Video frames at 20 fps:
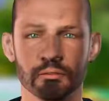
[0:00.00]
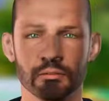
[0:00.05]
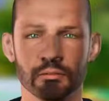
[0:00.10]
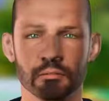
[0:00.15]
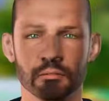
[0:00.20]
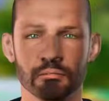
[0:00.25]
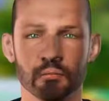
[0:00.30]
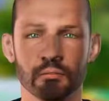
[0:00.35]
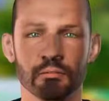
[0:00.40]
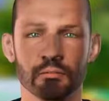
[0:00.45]

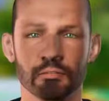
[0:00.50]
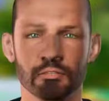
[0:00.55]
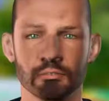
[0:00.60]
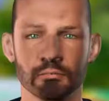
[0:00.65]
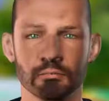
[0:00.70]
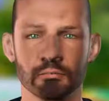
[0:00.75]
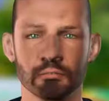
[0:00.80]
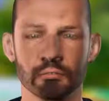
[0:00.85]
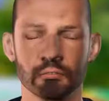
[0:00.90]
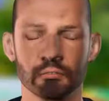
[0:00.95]

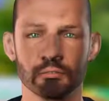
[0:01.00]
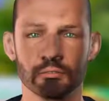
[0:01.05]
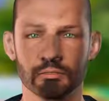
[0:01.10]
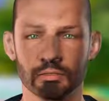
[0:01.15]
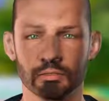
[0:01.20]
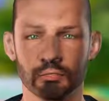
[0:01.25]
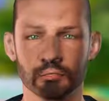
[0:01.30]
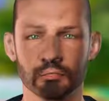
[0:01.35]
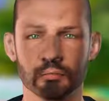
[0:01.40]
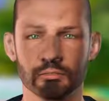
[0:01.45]
years. So
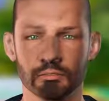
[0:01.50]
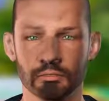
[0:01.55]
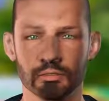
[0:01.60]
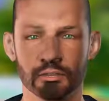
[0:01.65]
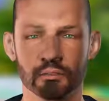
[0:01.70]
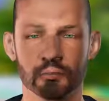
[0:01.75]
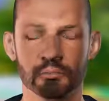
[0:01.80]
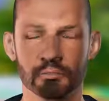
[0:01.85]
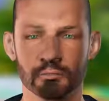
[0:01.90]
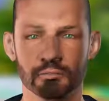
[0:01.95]
these were
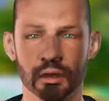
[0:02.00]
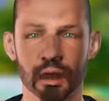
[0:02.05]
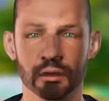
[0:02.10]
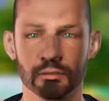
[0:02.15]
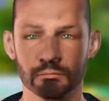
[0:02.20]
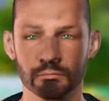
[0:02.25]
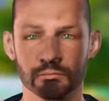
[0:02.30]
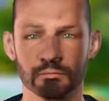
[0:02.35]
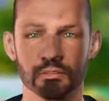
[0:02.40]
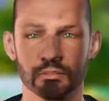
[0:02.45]
miracles
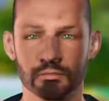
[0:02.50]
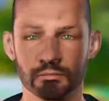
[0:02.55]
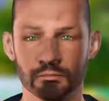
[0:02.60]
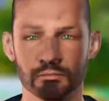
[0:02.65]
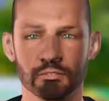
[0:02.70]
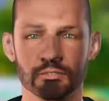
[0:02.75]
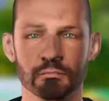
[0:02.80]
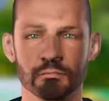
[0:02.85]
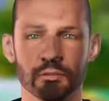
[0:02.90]
on hand.